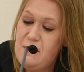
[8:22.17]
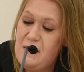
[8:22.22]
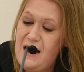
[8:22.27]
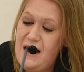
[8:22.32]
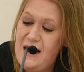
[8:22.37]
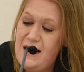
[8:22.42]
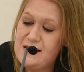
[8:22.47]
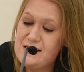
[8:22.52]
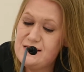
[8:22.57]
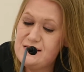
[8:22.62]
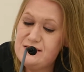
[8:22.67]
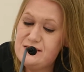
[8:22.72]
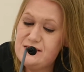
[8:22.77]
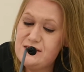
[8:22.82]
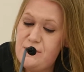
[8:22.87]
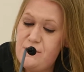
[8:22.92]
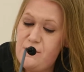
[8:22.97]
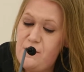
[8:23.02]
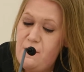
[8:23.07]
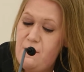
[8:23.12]
And
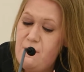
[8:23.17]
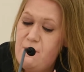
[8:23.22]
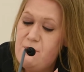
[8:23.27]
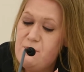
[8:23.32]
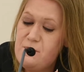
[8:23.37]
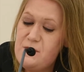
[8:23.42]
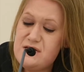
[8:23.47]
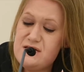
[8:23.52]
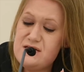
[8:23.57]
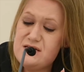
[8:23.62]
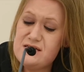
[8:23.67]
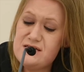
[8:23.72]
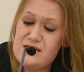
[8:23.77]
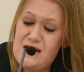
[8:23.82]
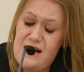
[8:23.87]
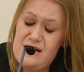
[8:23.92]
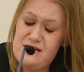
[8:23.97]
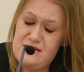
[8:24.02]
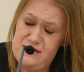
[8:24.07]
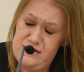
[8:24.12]
this is a
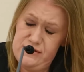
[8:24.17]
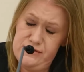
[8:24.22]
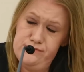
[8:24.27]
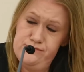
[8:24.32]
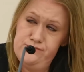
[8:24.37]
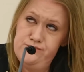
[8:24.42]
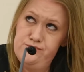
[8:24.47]
test